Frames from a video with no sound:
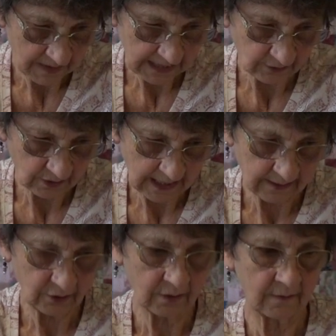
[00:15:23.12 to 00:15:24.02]

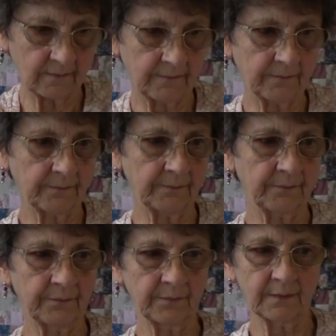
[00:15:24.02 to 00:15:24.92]
imagination.
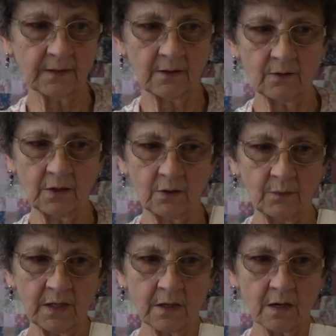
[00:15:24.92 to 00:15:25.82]
And here
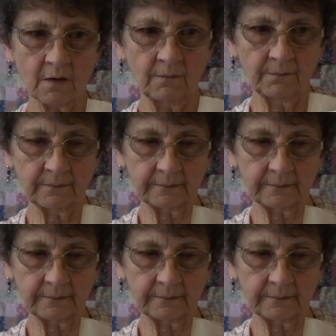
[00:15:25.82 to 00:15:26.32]
we go.